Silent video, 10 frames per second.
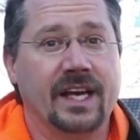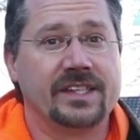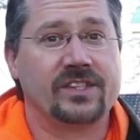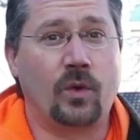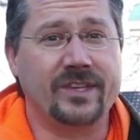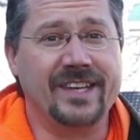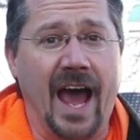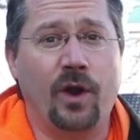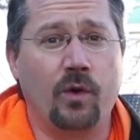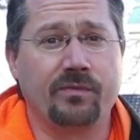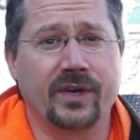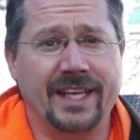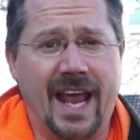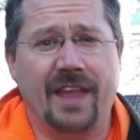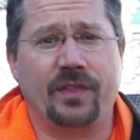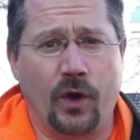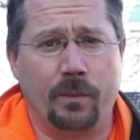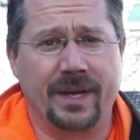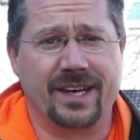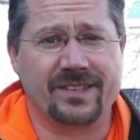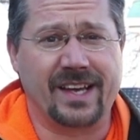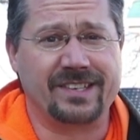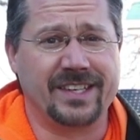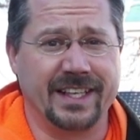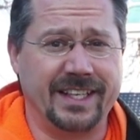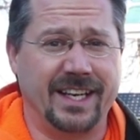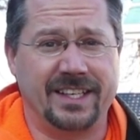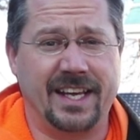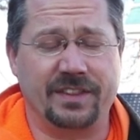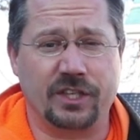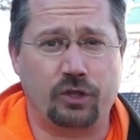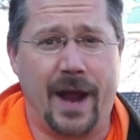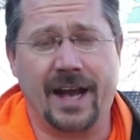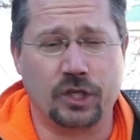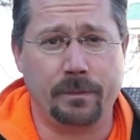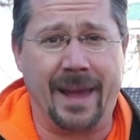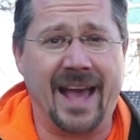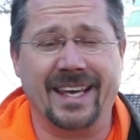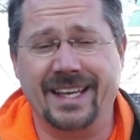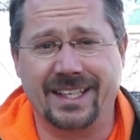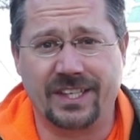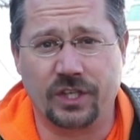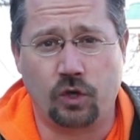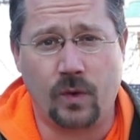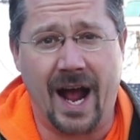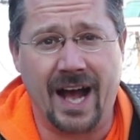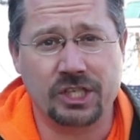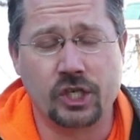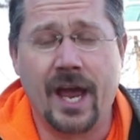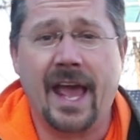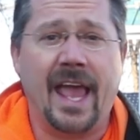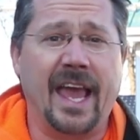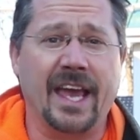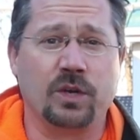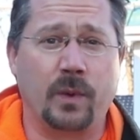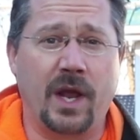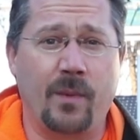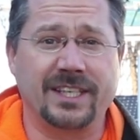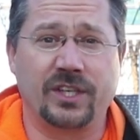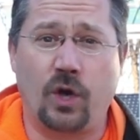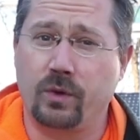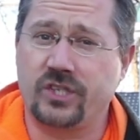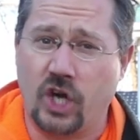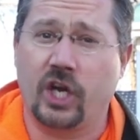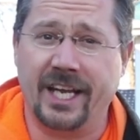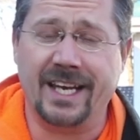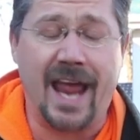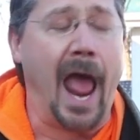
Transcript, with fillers: So it's not over yet though, because I still needed to get the tractor back into the garage. And when I went to go start it,